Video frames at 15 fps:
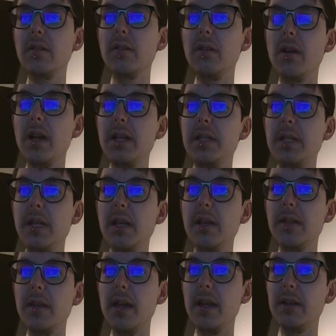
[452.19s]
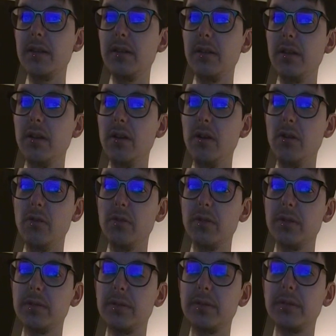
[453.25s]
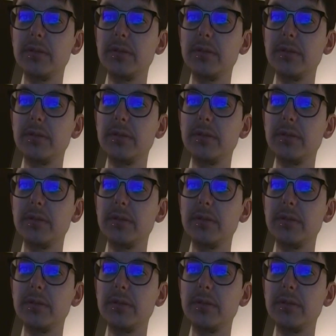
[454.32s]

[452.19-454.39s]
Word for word: your idea that you know